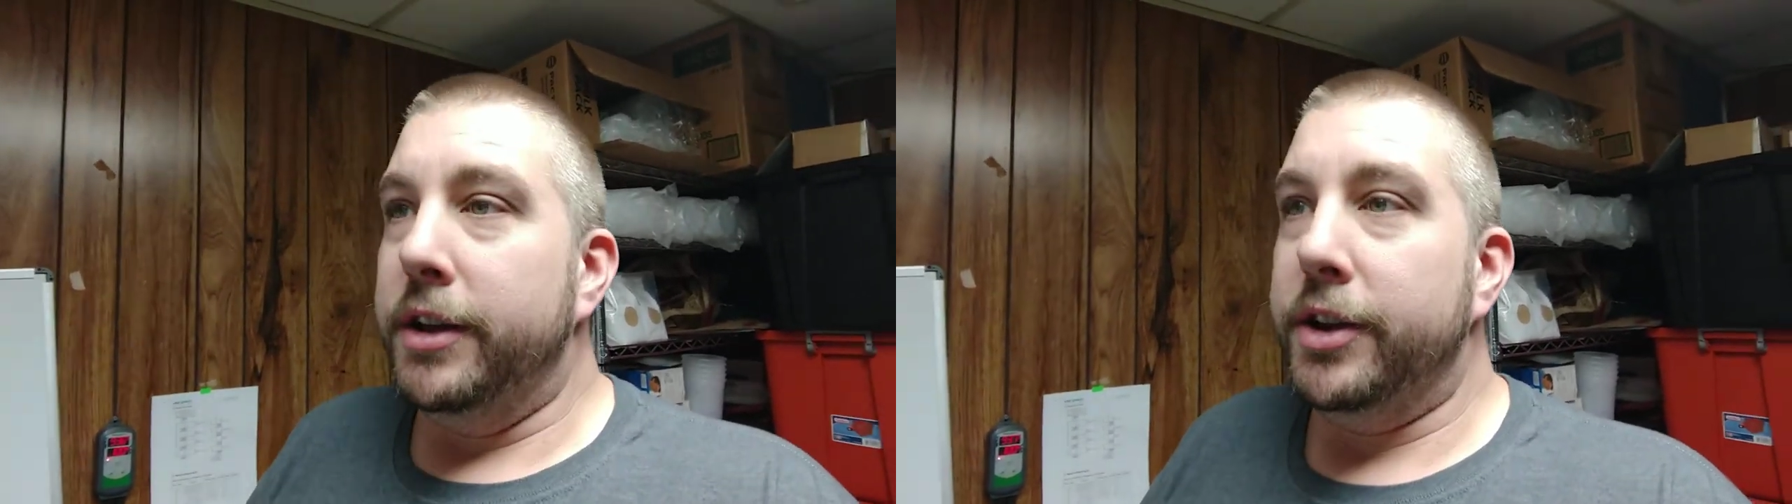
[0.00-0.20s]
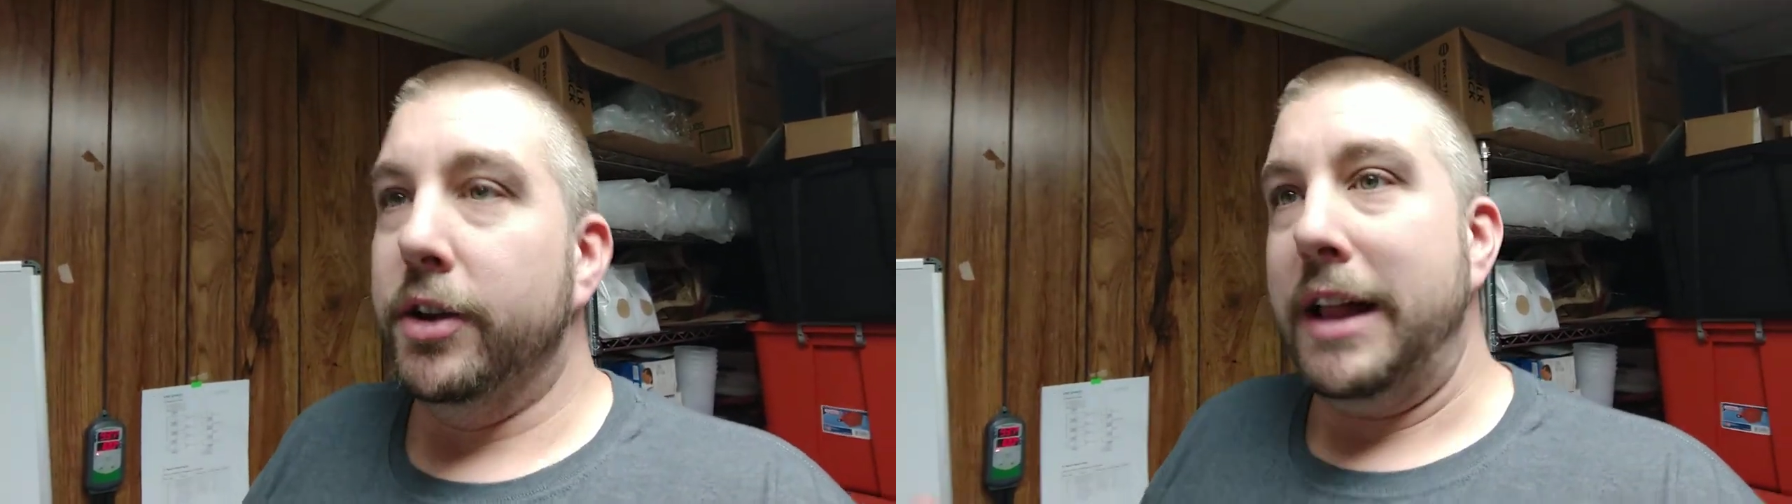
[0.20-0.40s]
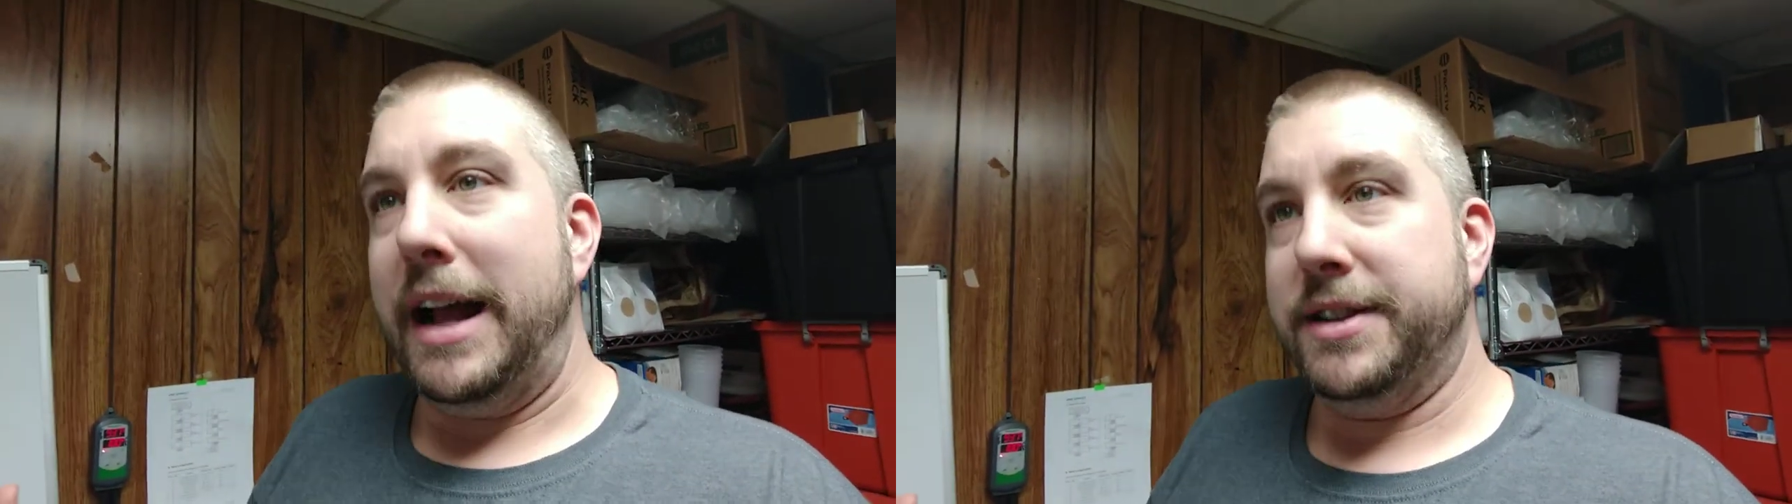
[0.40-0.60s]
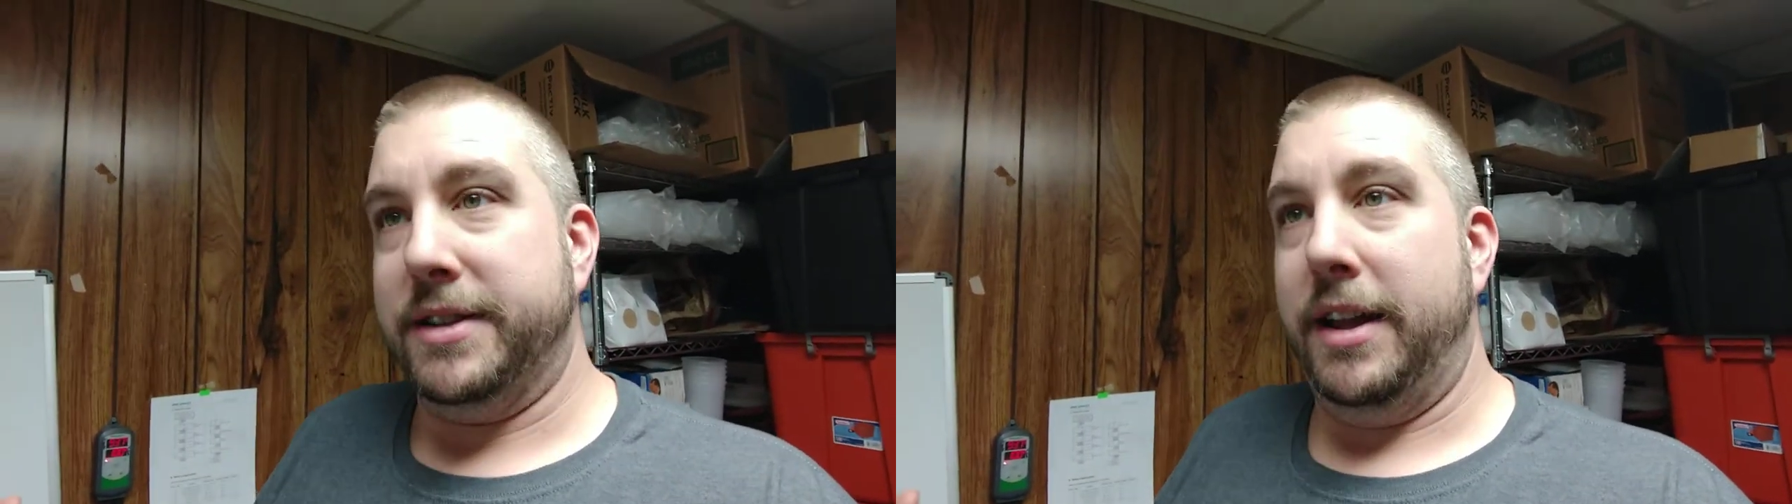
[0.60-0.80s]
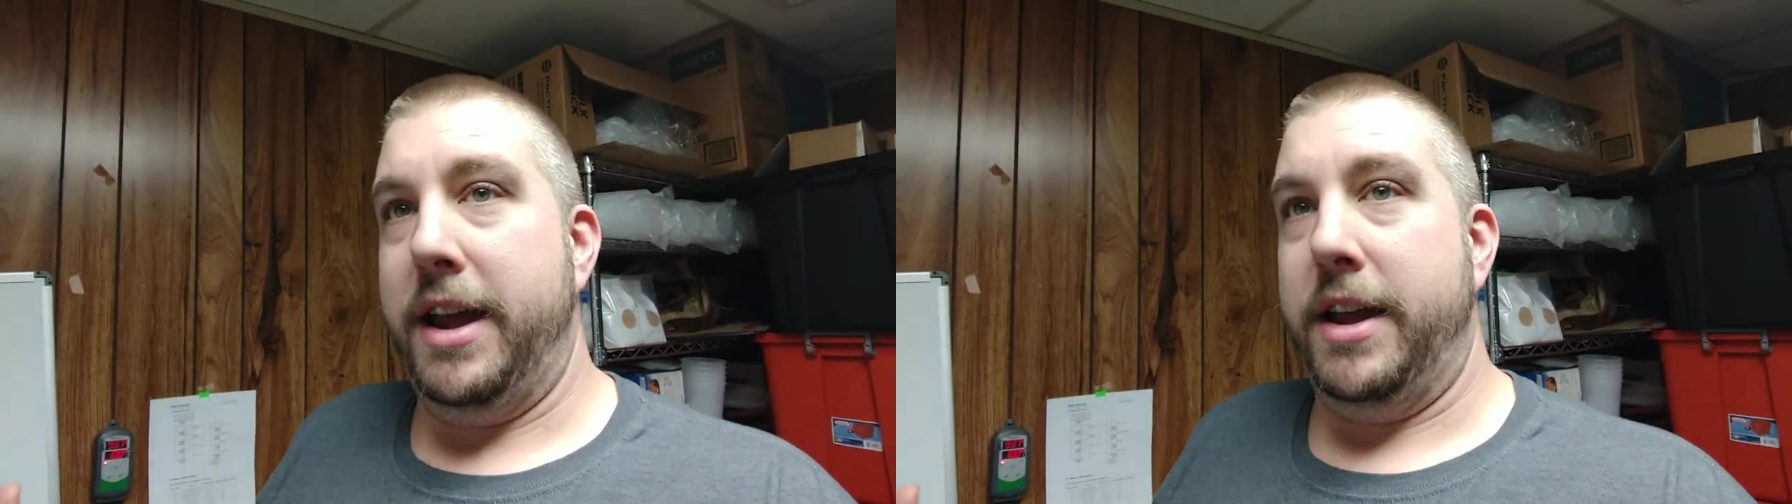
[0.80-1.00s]
your
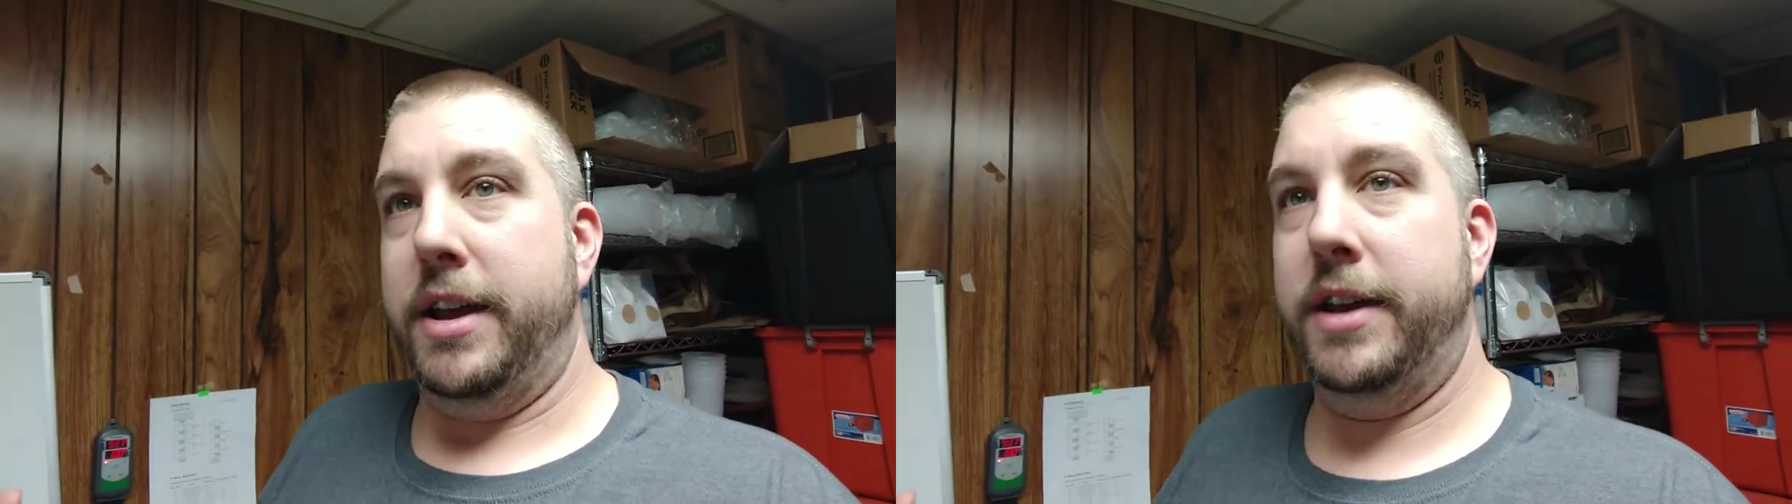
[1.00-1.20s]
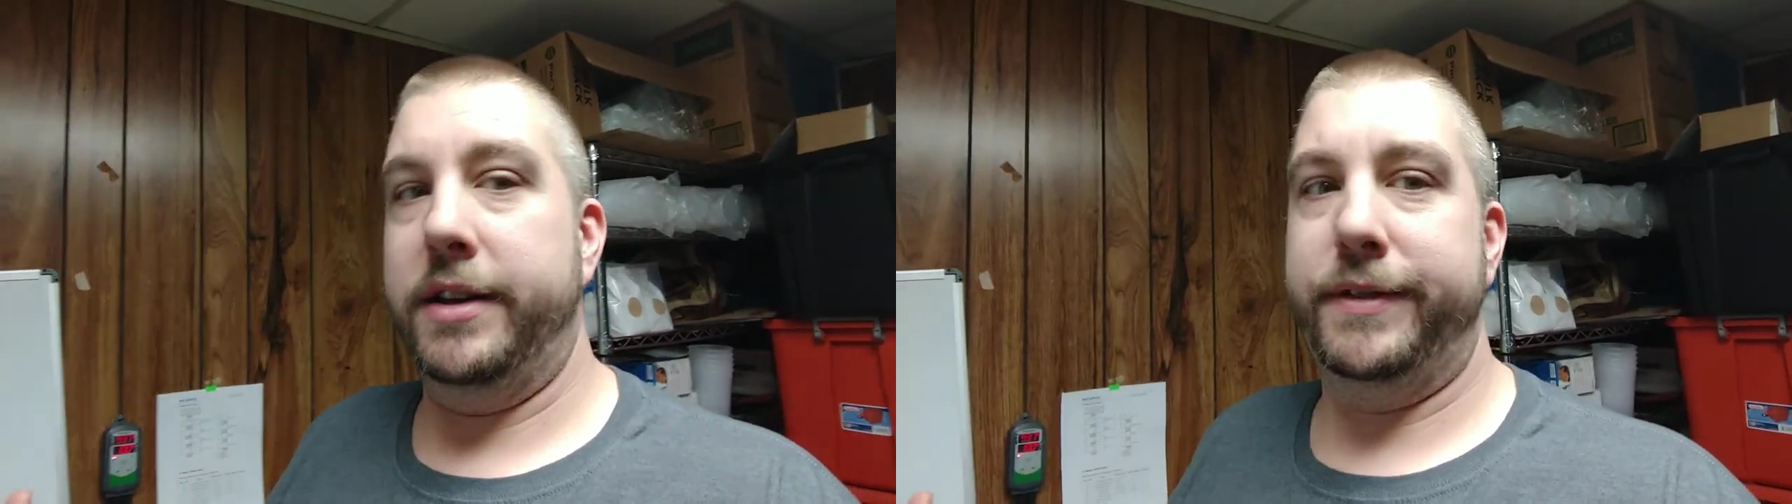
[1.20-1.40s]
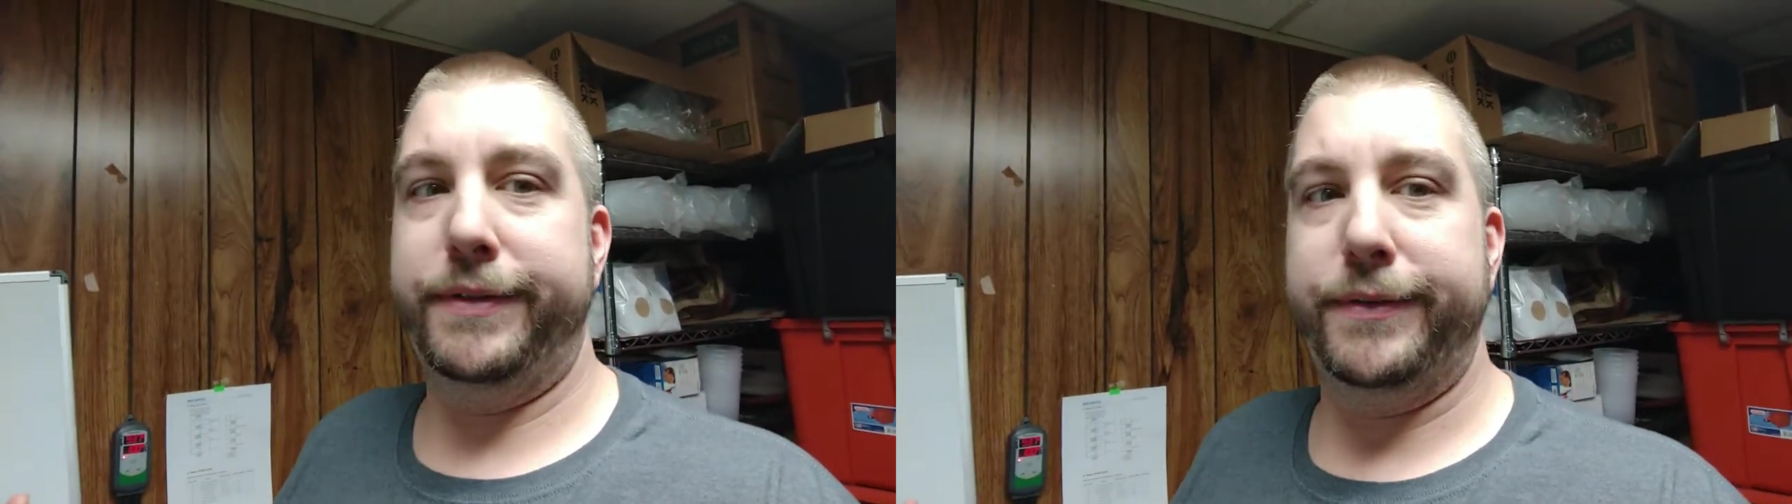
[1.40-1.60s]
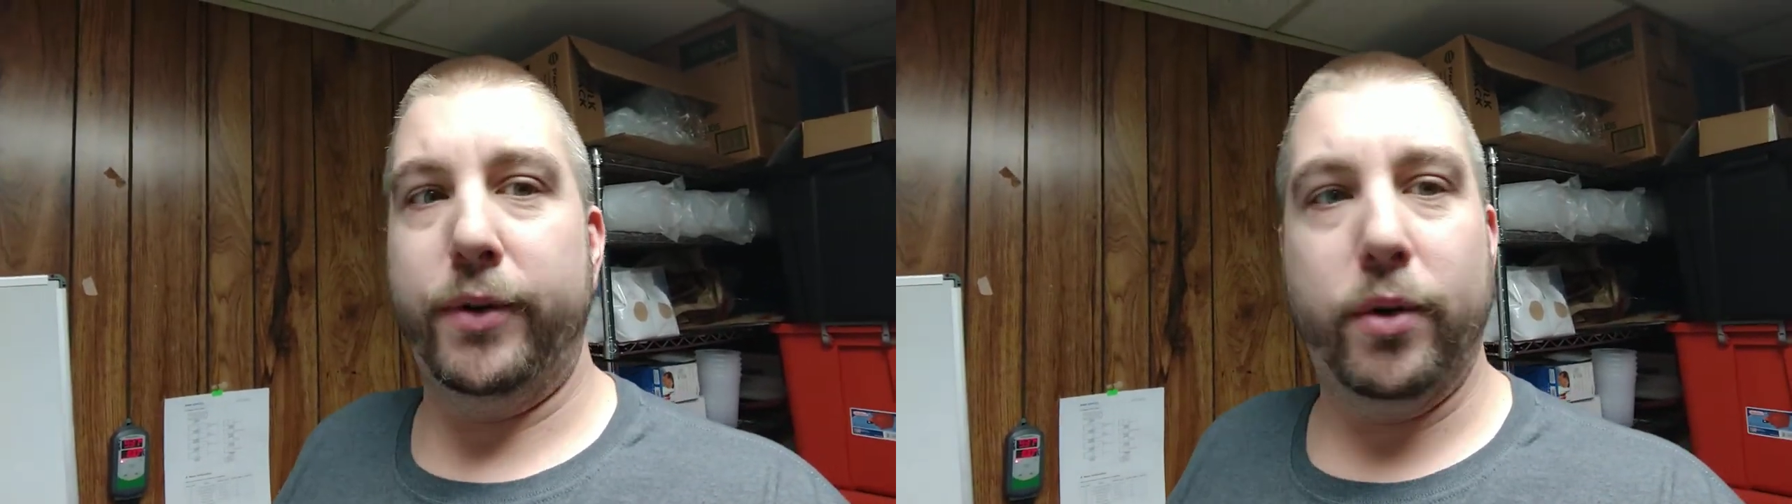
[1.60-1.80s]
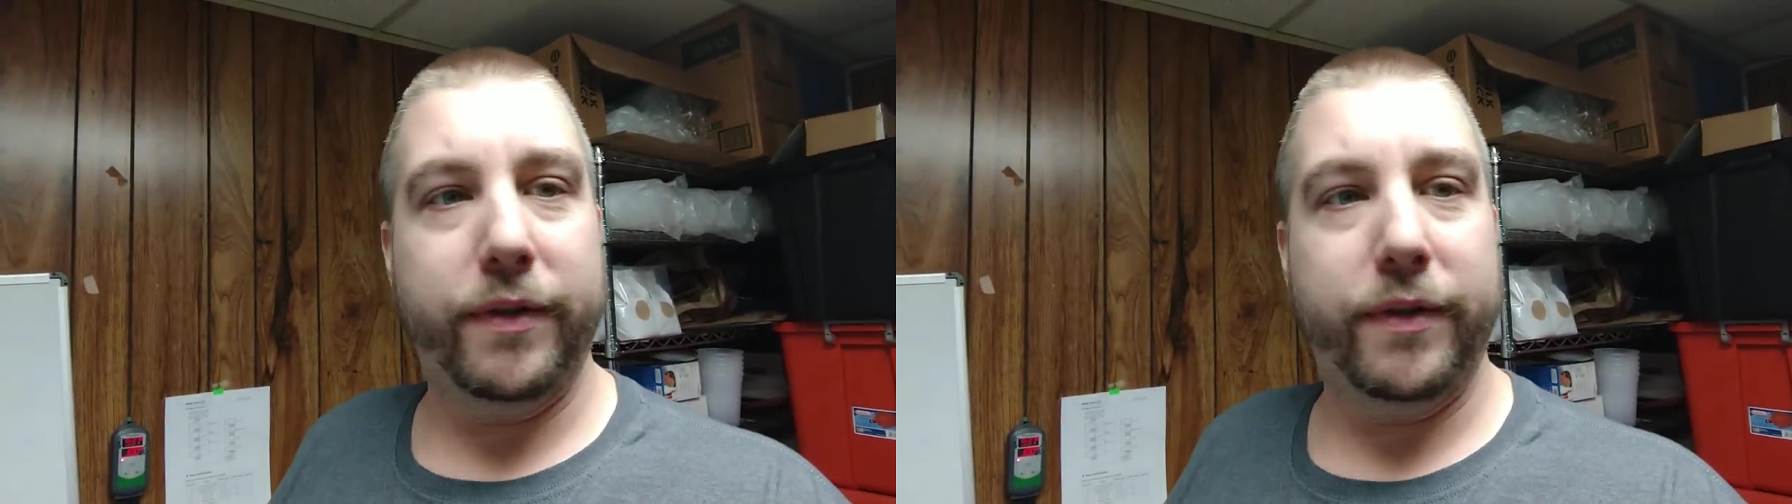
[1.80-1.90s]
last, like, four